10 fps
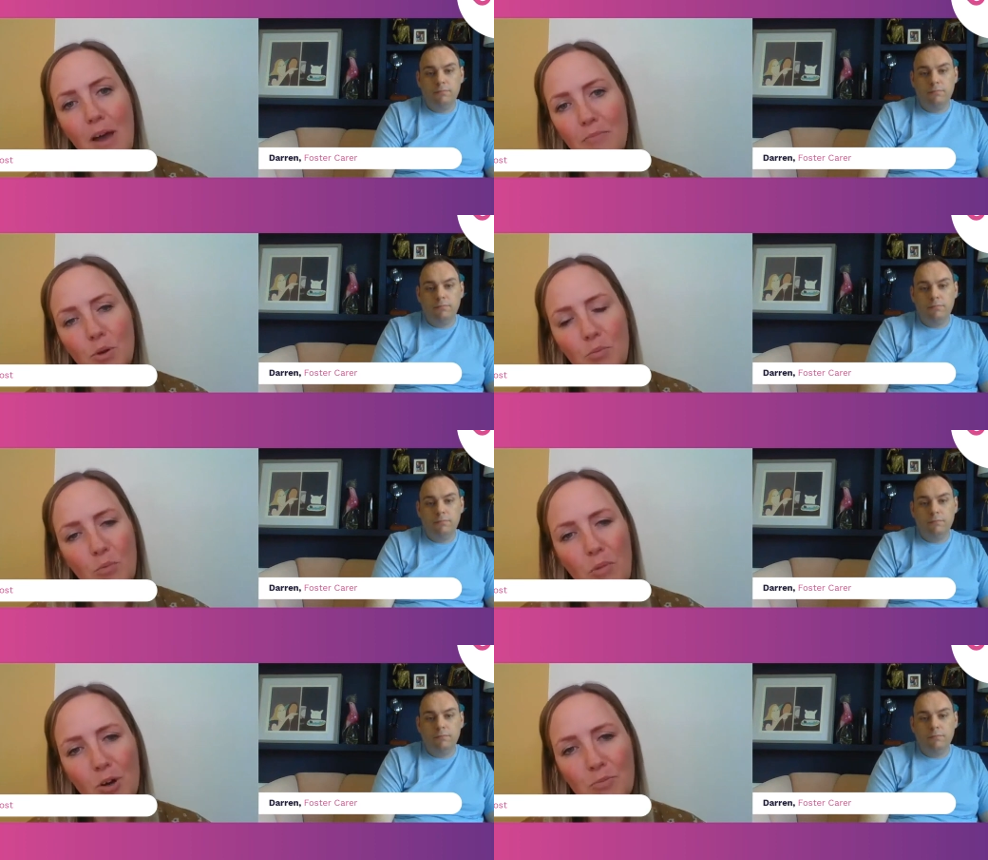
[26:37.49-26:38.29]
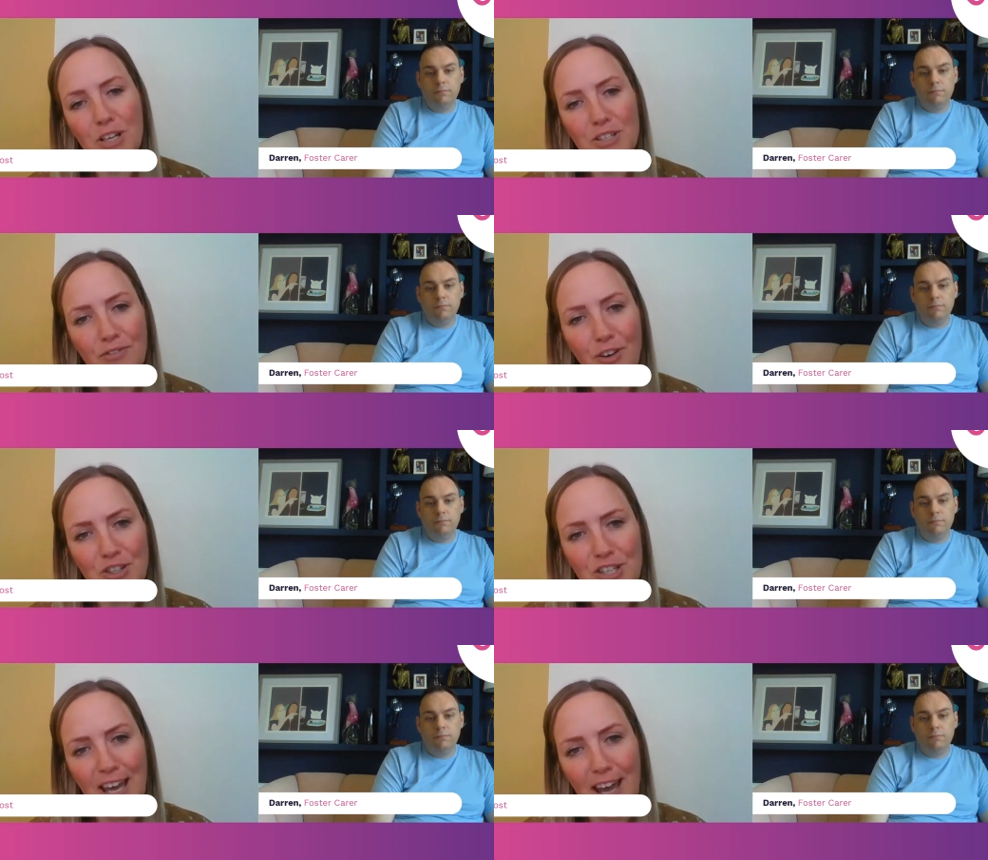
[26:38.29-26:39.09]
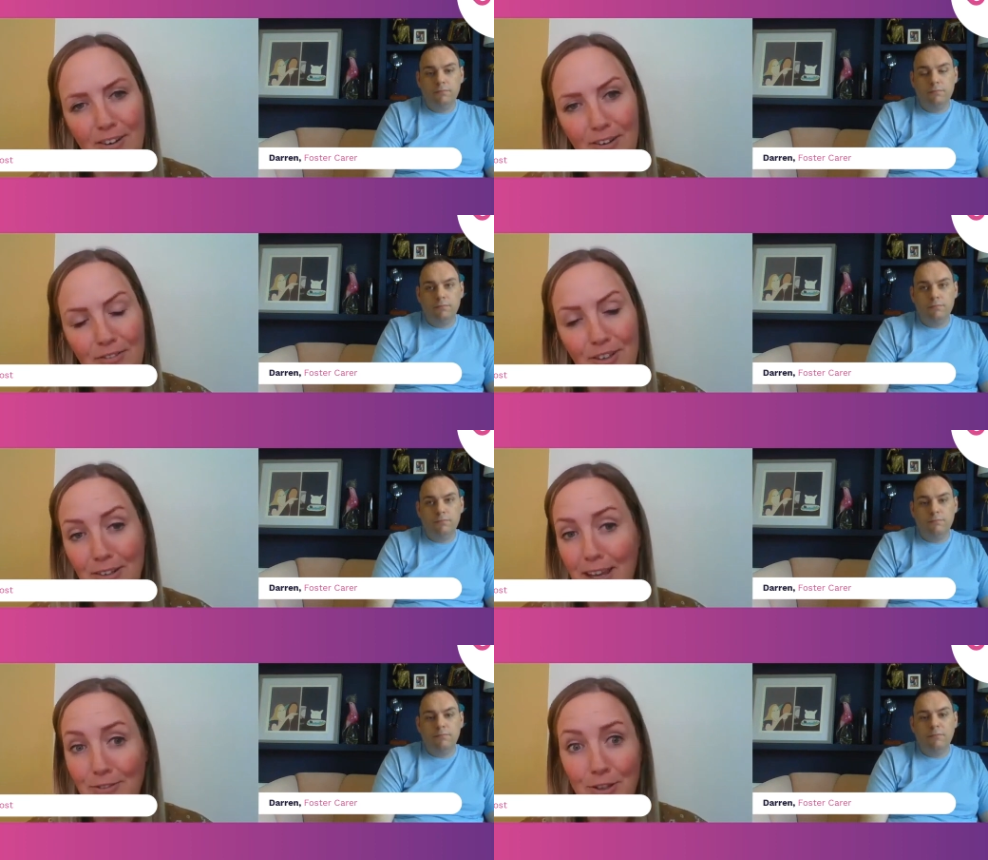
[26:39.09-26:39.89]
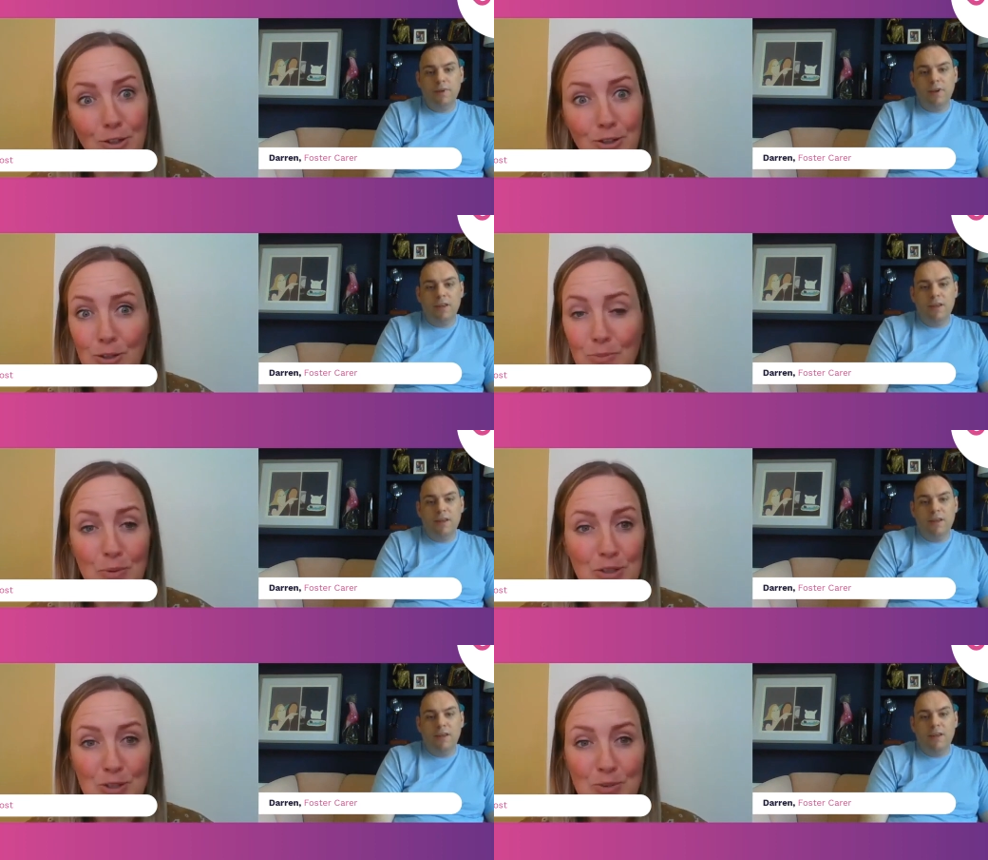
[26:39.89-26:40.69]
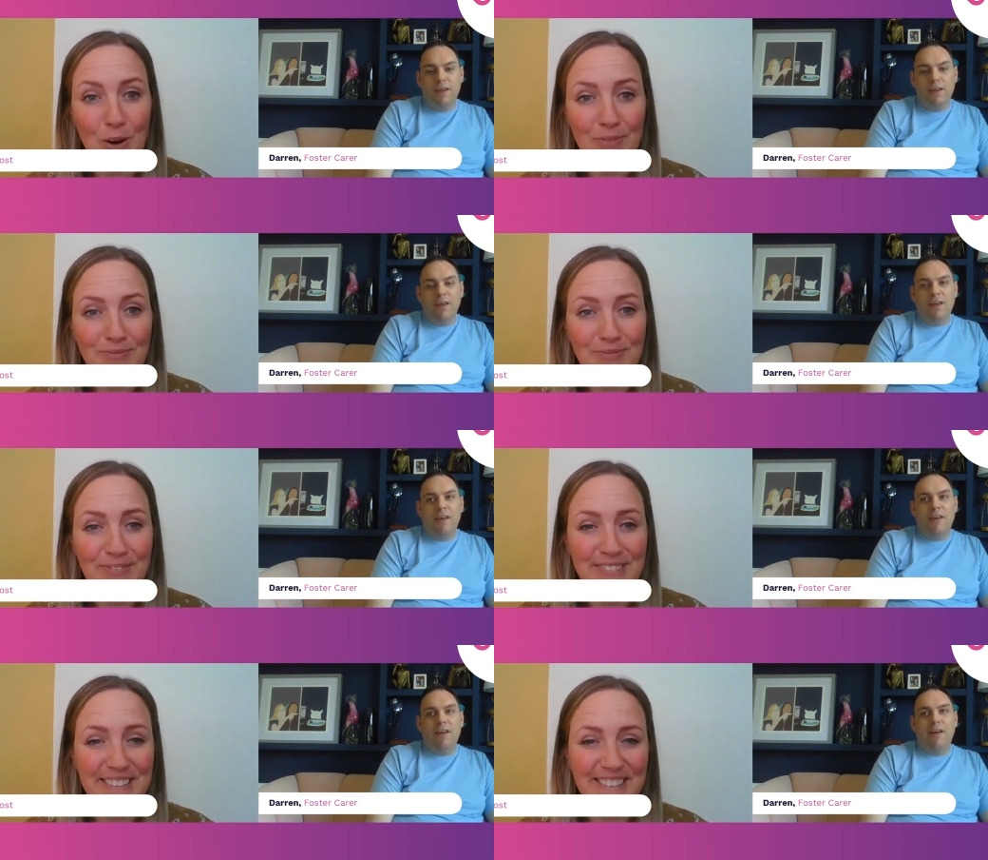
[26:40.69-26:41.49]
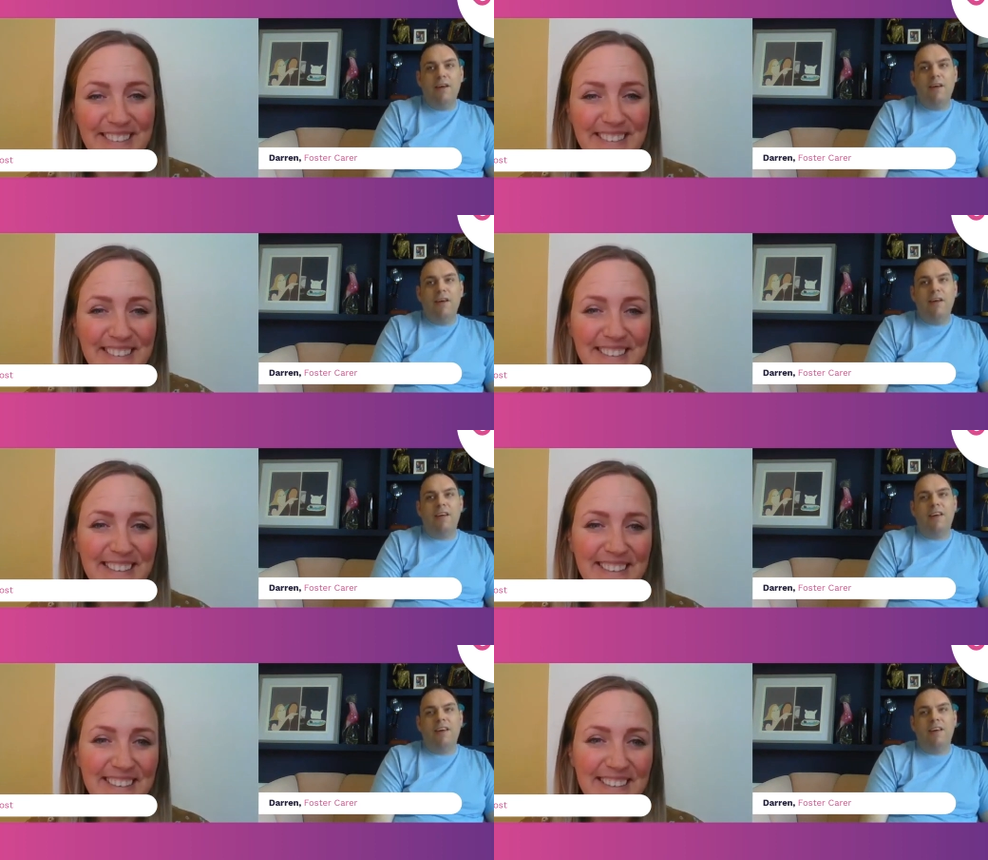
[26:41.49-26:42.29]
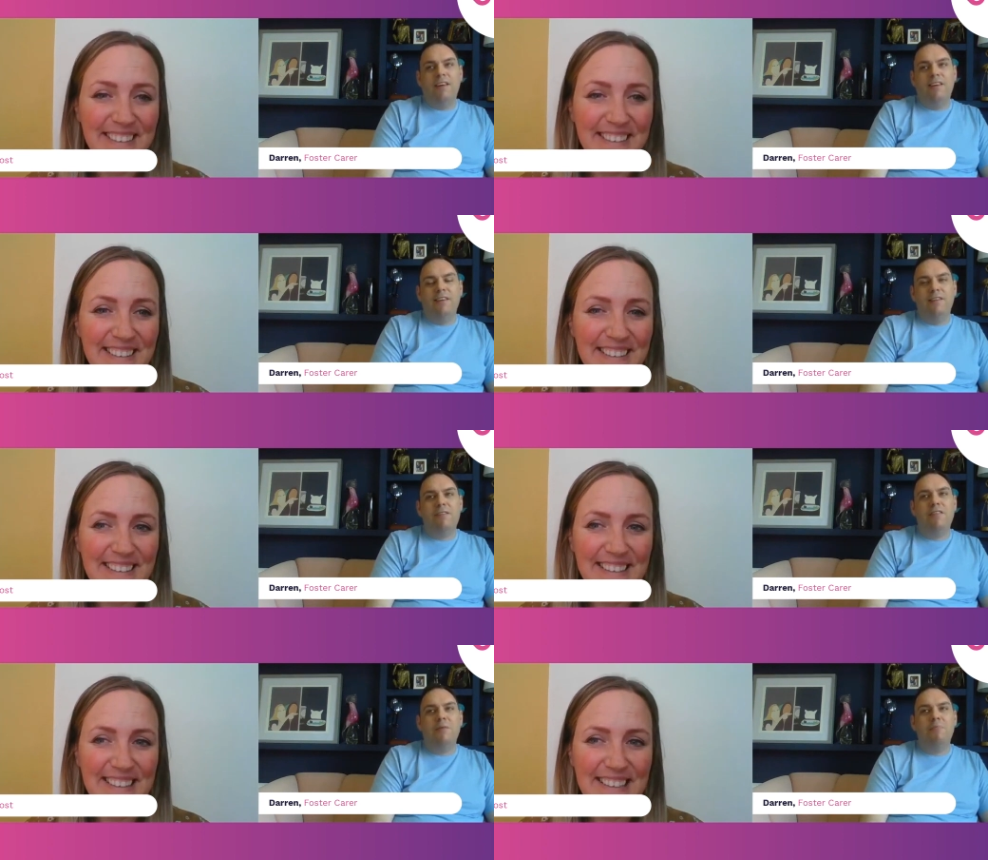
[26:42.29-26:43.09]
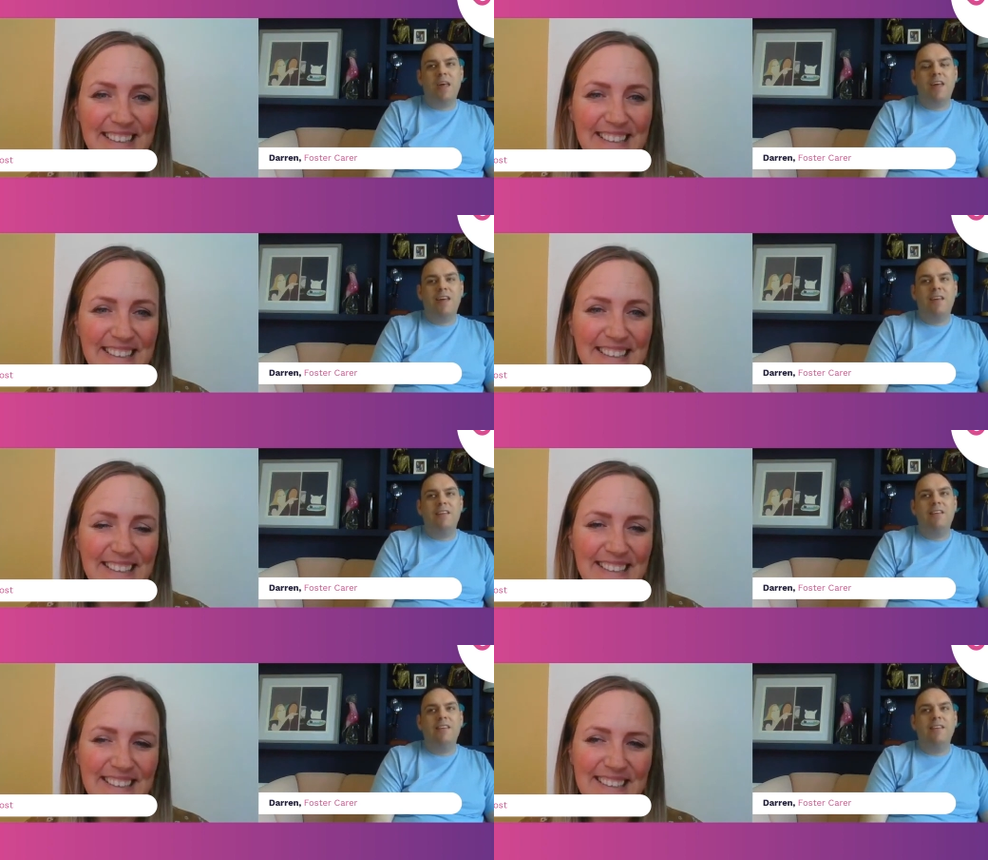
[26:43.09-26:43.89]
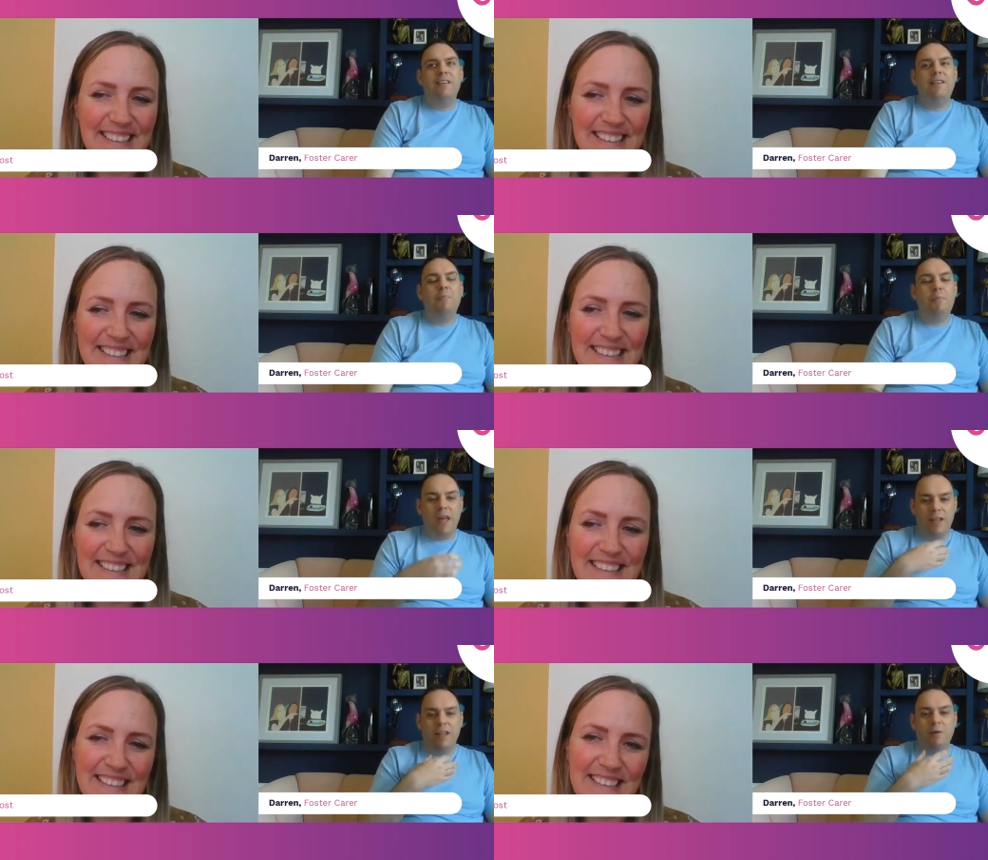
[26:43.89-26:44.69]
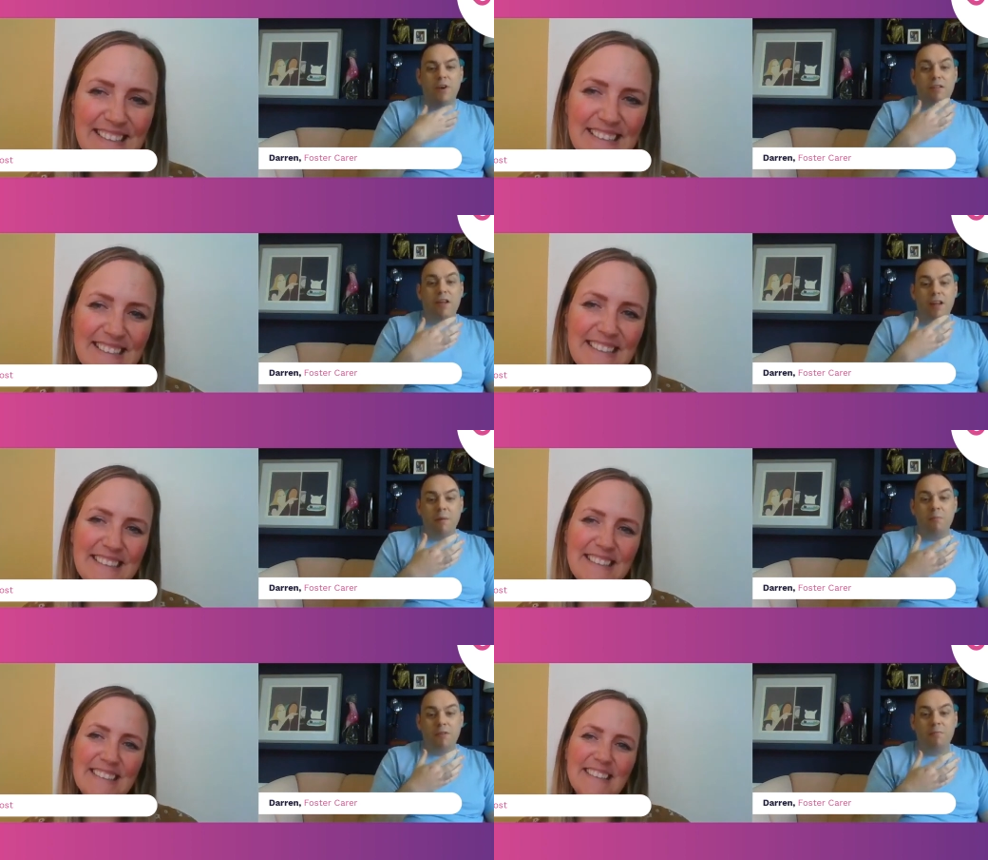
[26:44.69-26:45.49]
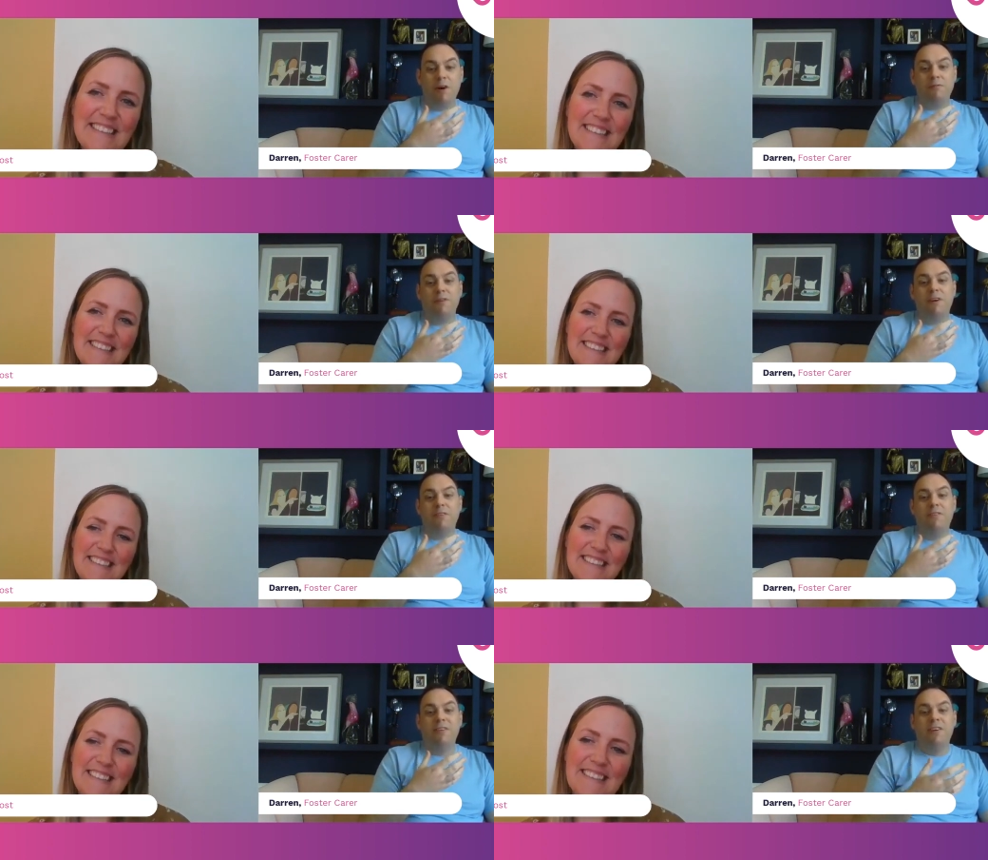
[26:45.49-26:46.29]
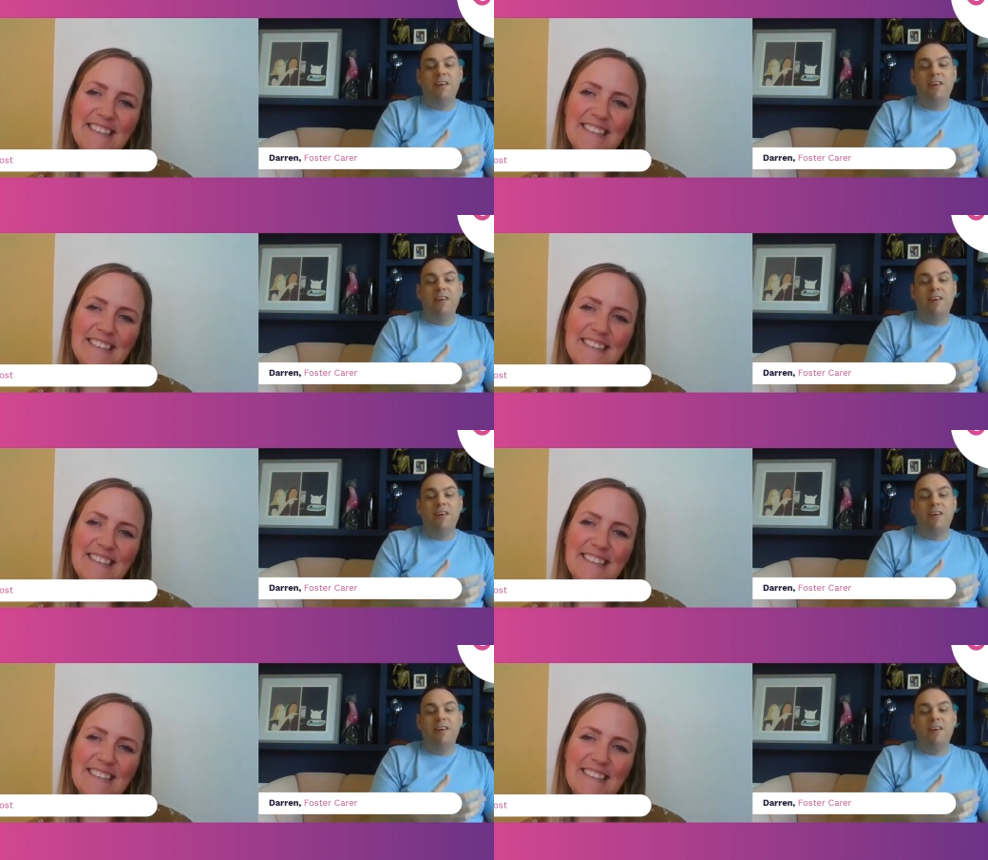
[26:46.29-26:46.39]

Speaker 1: memorable moment as a foster carer if you if you could come up with just one?
Speaker 2: Okay. So the bit the bit that brings a lump to my throat